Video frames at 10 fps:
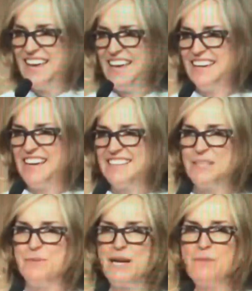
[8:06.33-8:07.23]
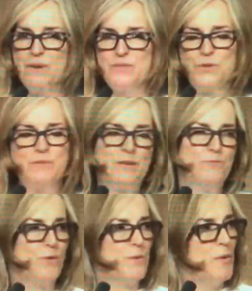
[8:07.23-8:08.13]
and as has become our sort of
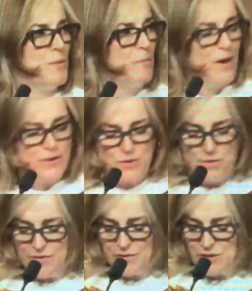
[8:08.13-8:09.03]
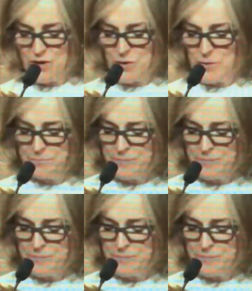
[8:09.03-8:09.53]
informal motto on the show,